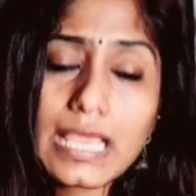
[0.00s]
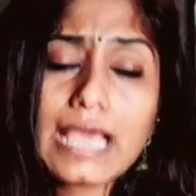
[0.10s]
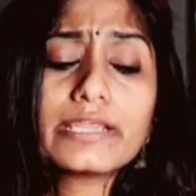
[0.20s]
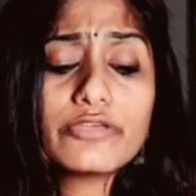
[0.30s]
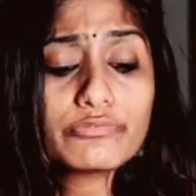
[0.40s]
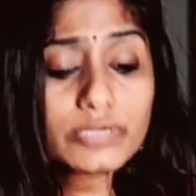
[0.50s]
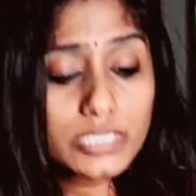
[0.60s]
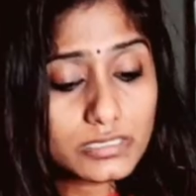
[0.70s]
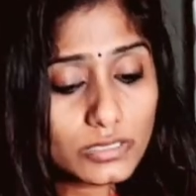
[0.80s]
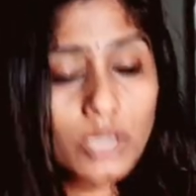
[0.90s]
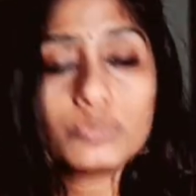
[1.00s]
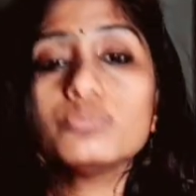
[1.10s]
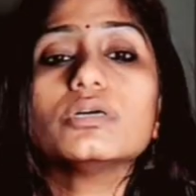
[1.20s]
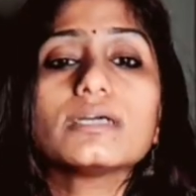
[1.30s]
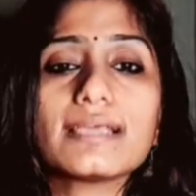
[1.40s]
and if it is not
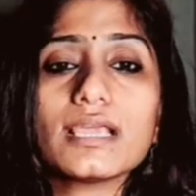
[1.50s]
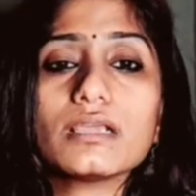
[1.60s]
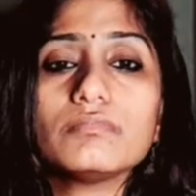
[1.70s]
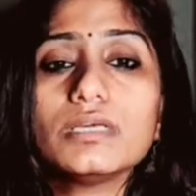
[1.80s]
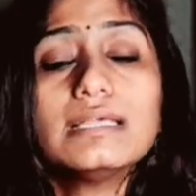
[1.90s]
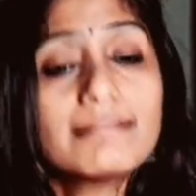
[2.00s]
working,